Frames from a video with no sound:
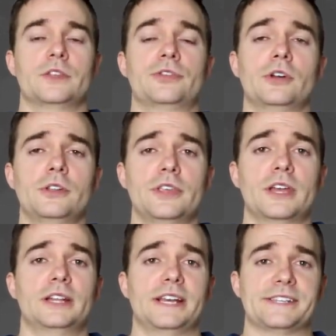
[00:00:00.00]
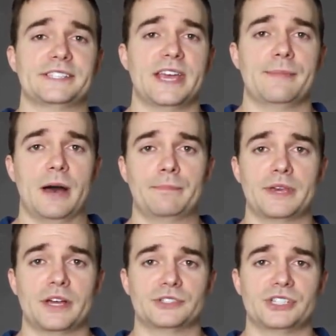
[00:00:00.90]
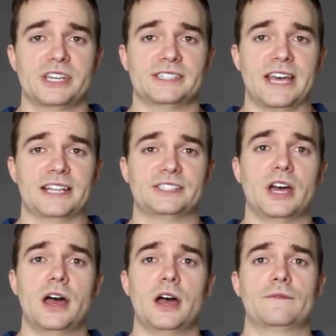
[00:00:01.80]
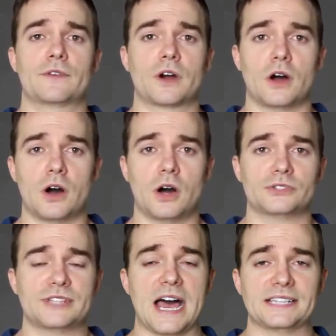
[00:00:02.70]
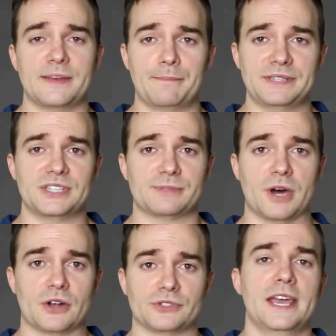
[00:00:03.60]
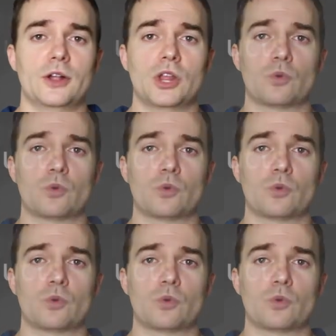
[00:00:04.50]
The third thing I'd like to say about PLG is that it's not for all SaaS business models. It only